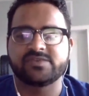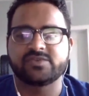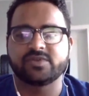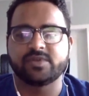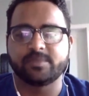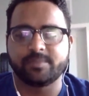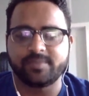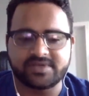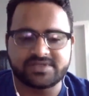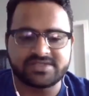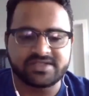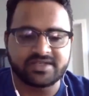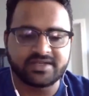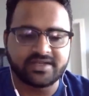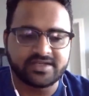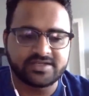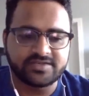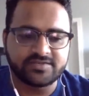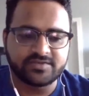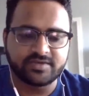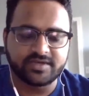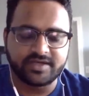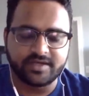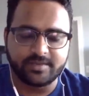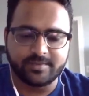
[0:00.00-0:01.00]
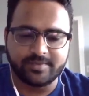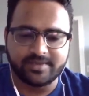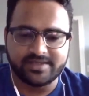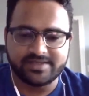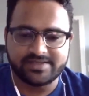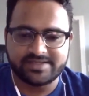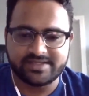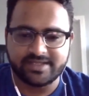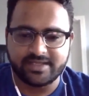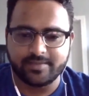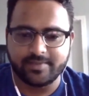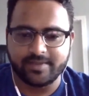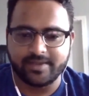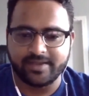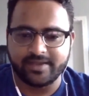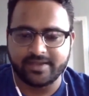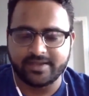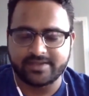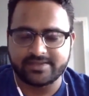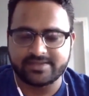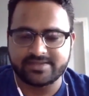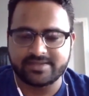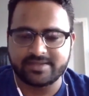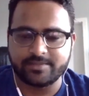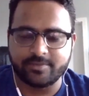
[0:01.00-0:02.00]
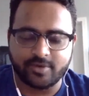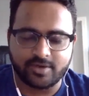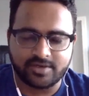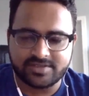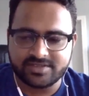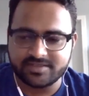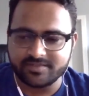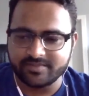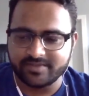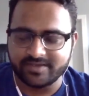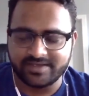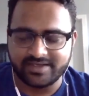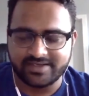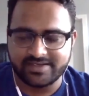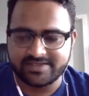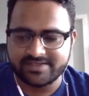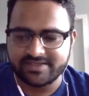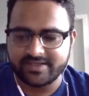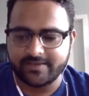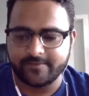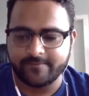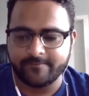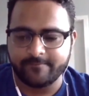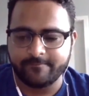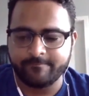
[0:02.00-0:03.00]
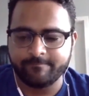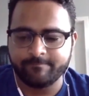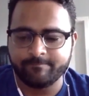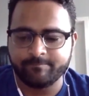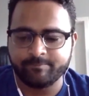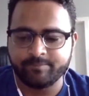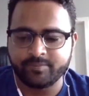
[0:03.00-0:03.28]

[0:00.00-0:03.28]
So the percentage would remain same, I guess, approximately same.